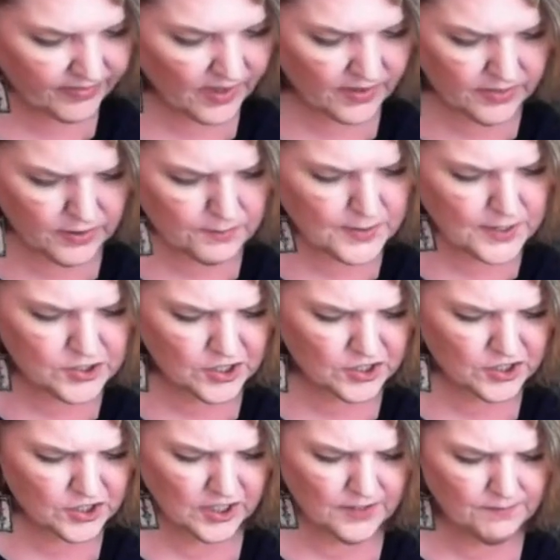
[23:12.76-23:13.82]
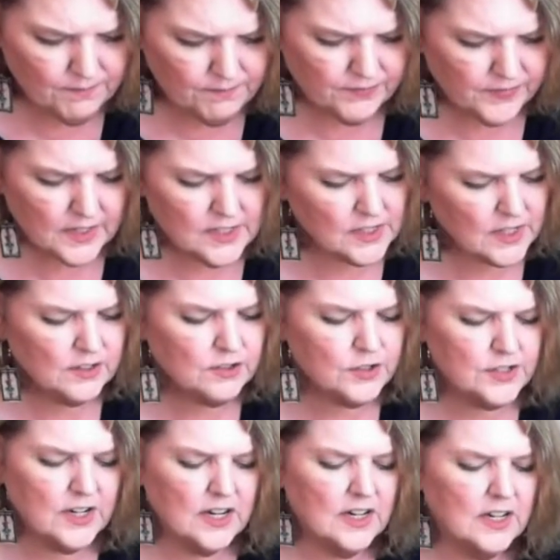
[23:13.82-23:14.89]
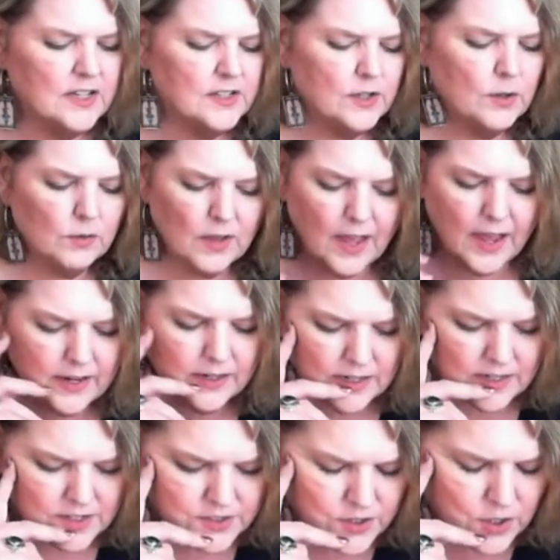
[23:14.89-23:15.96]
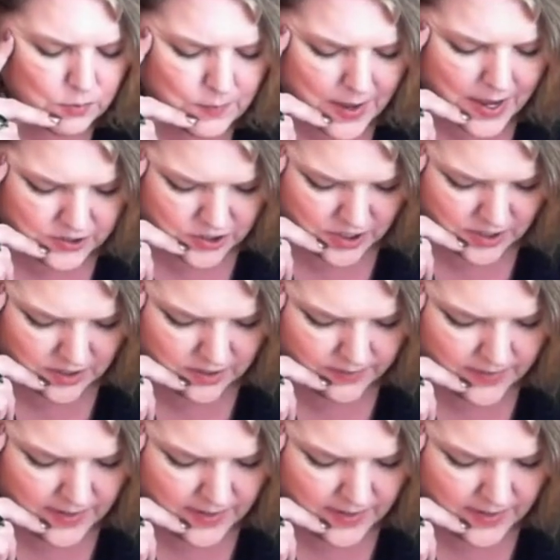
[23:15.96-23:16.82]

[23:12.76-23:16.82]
The Magician. He's understanding his own light and his own magic.